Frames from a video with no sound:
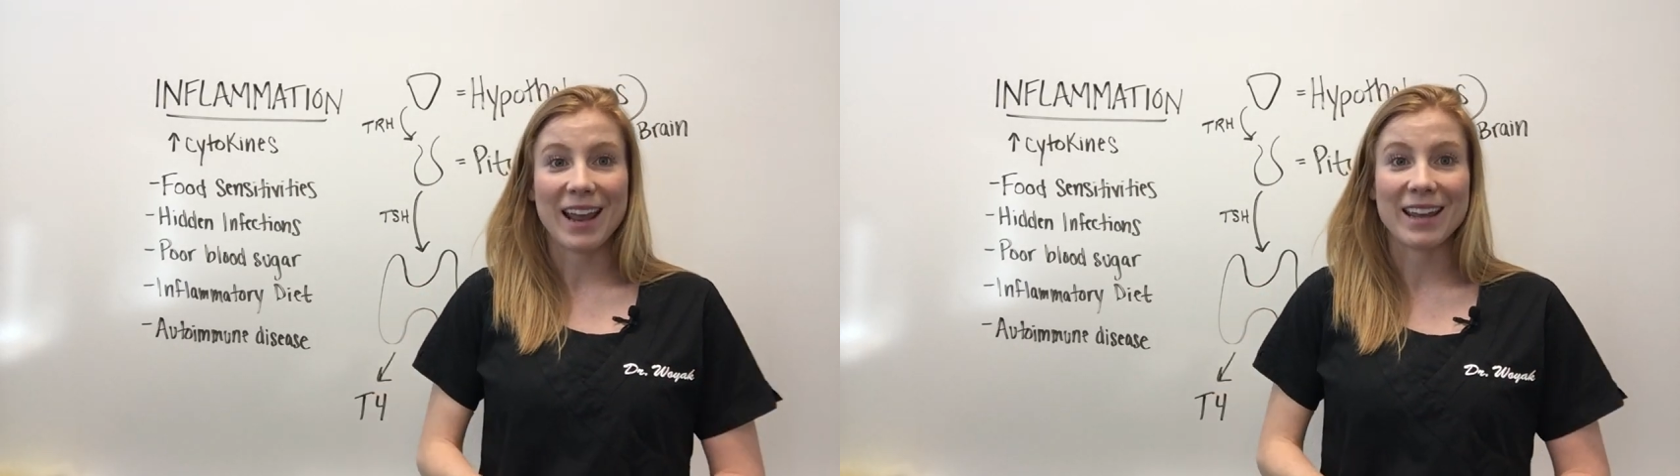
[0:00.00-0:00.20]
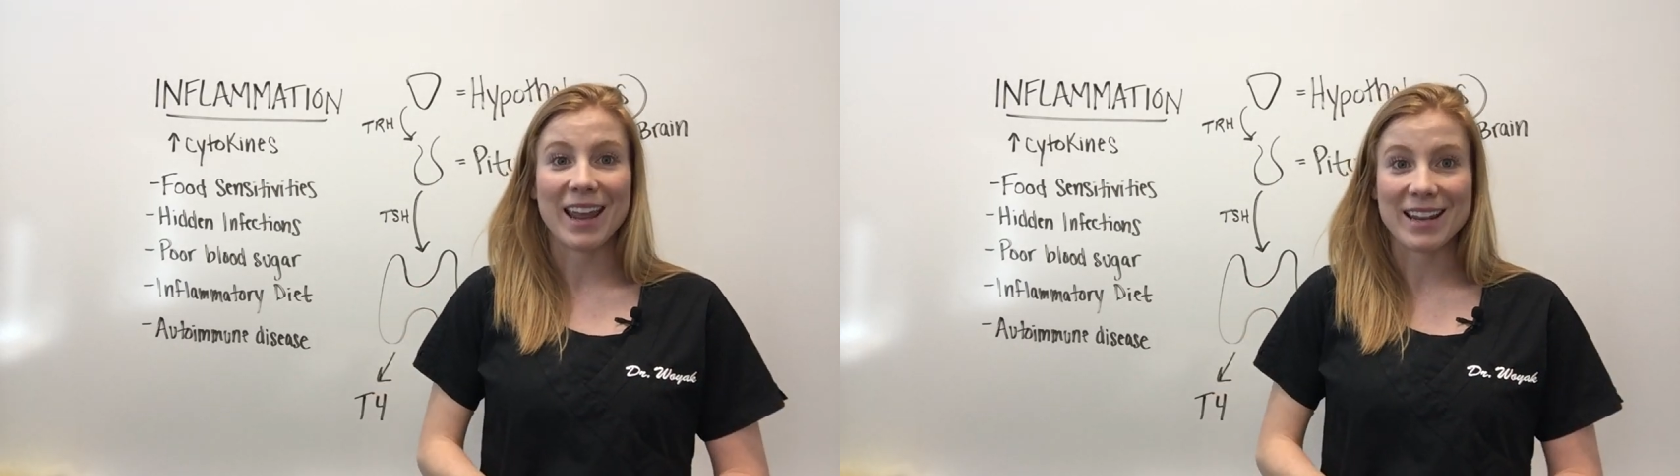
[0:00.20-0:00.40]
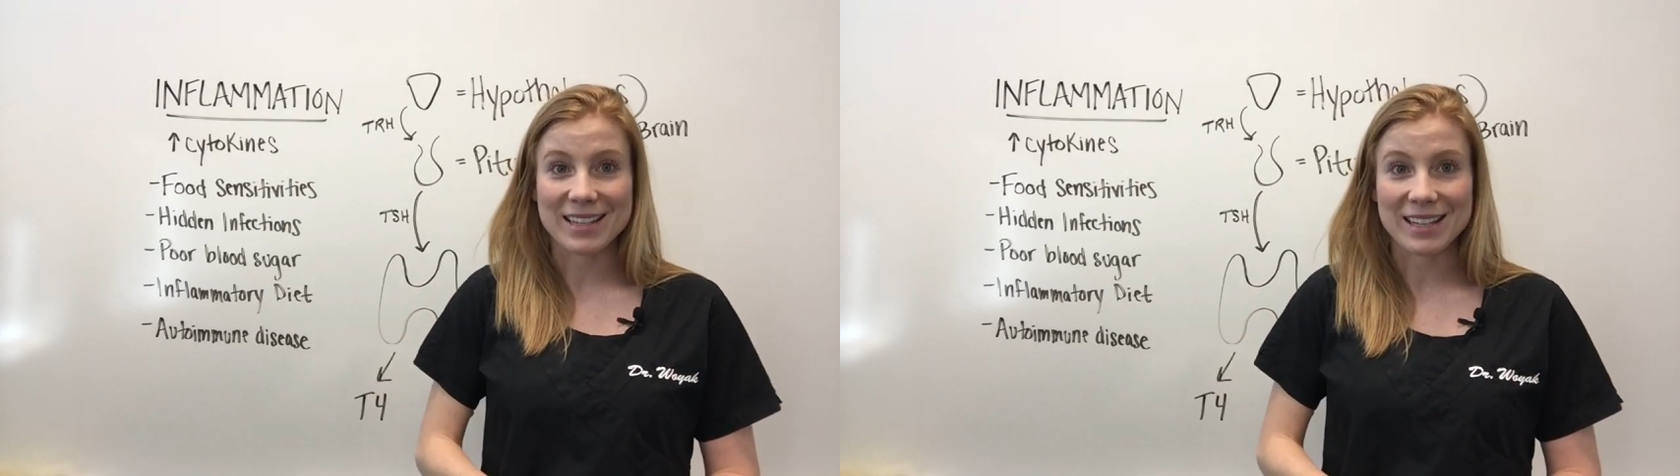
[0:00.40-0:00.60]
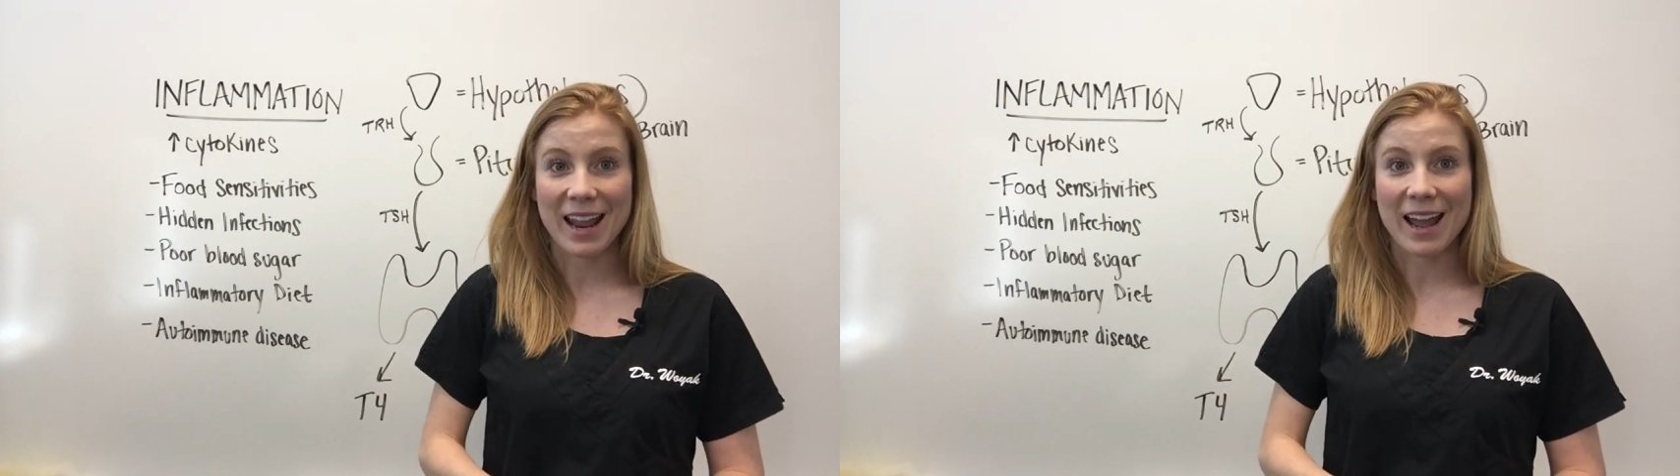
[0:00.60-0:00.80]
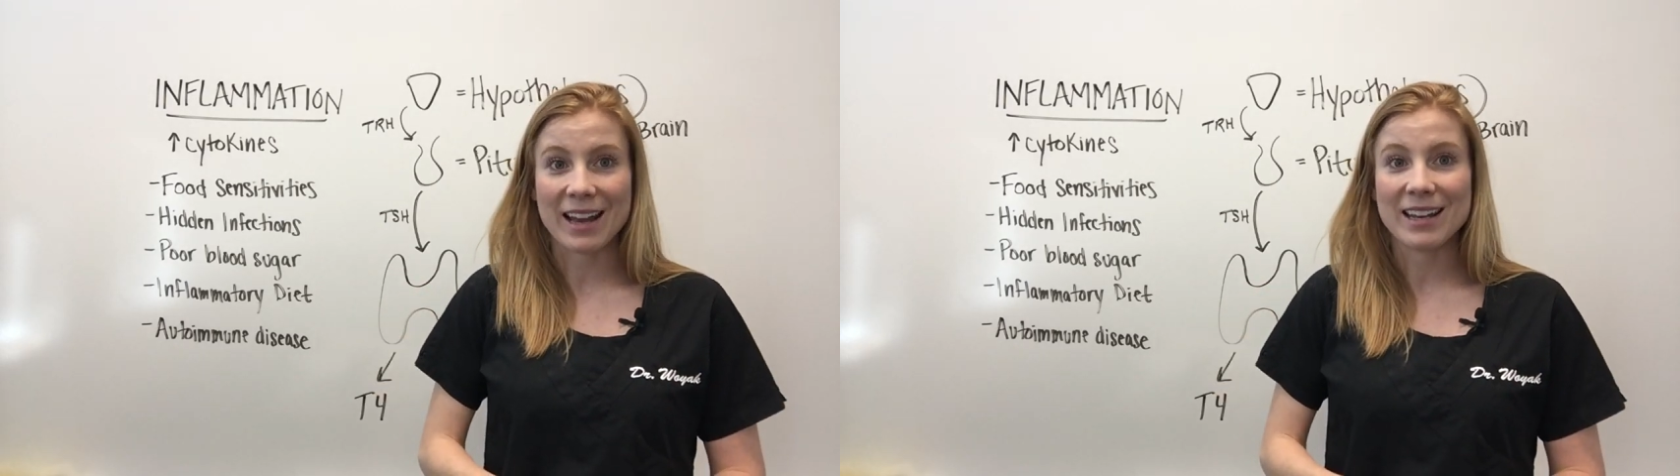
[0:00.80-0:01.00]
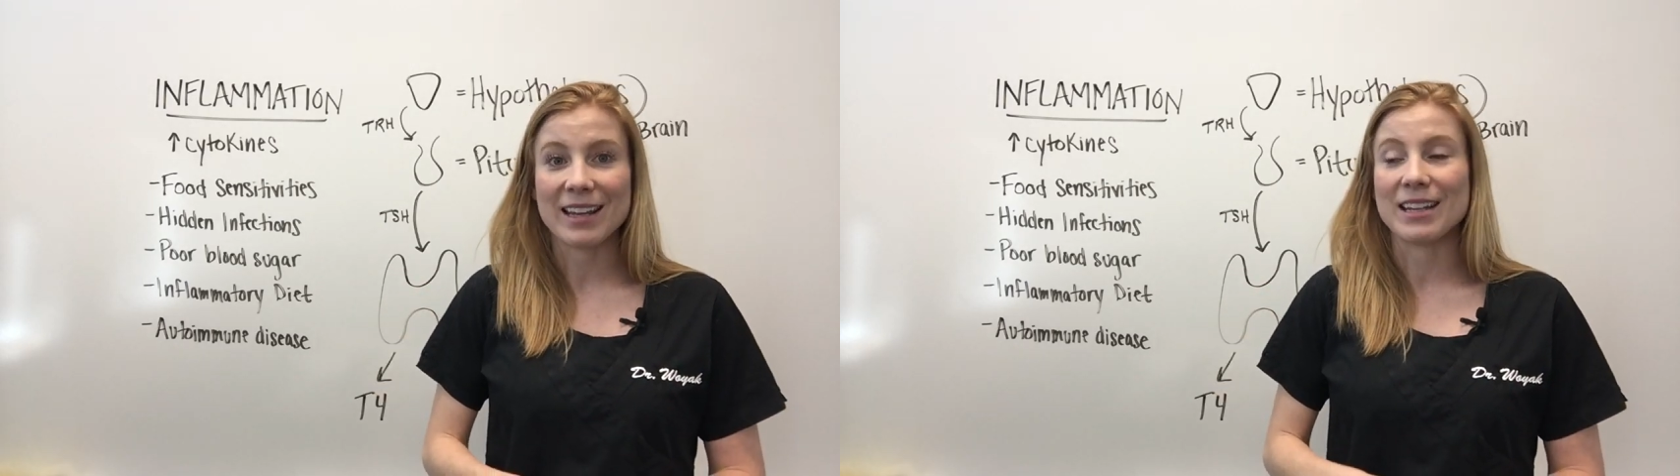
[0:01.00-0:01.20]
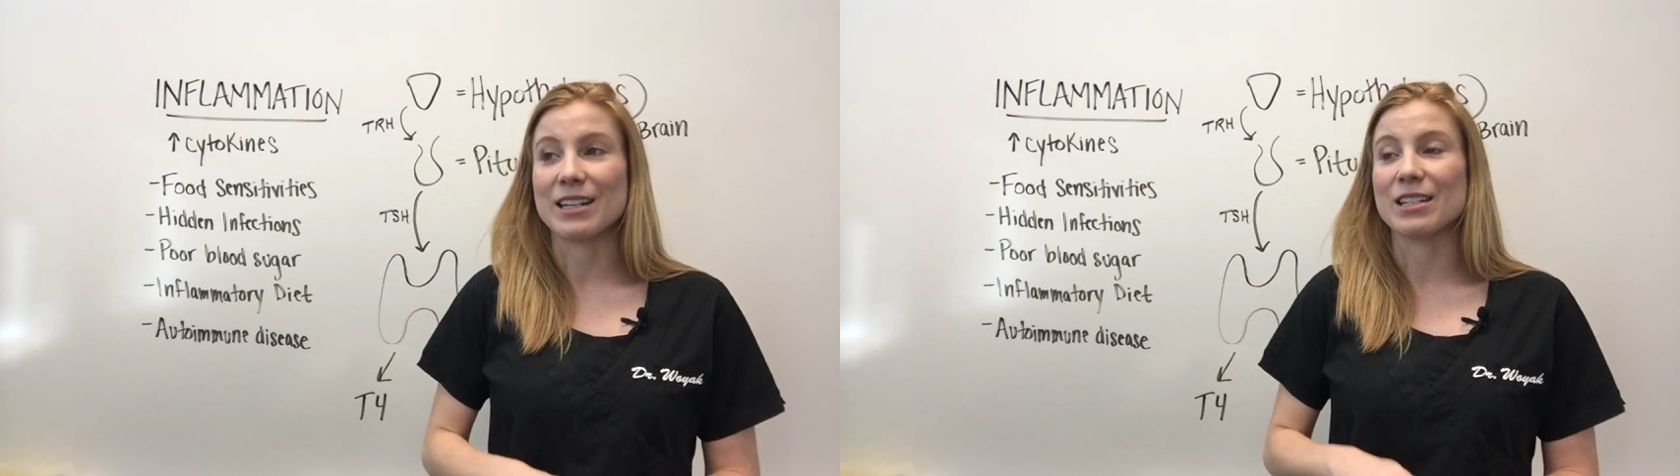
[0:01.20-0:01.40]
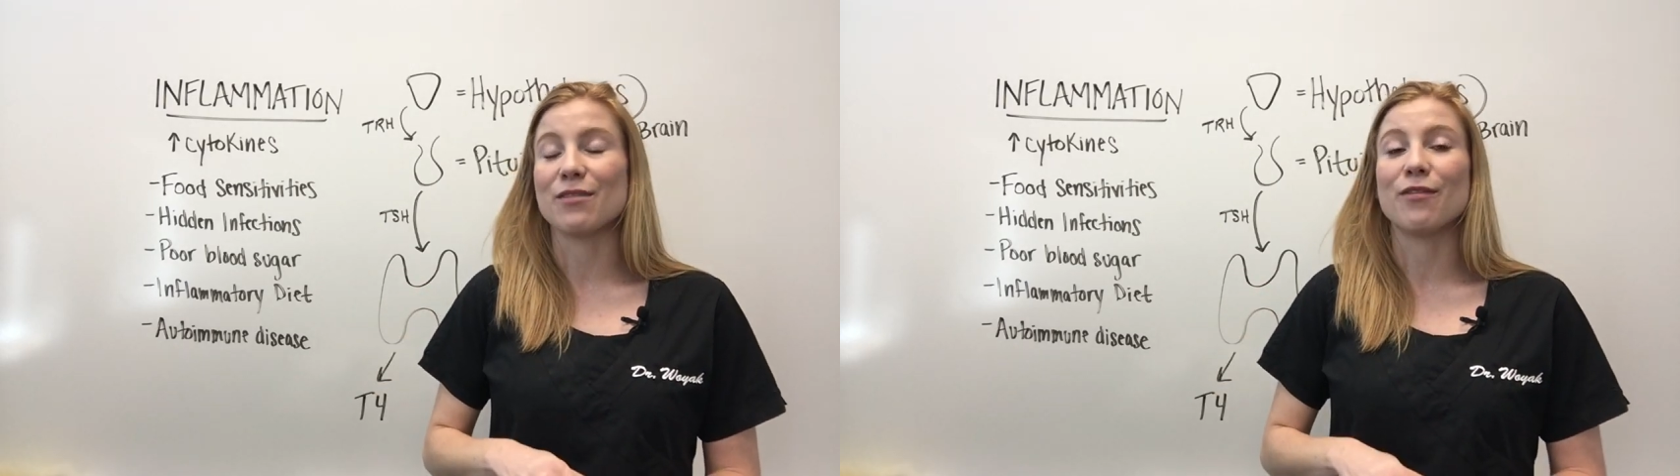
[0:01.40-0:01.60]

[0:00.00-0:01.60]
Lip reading: aka SAD, is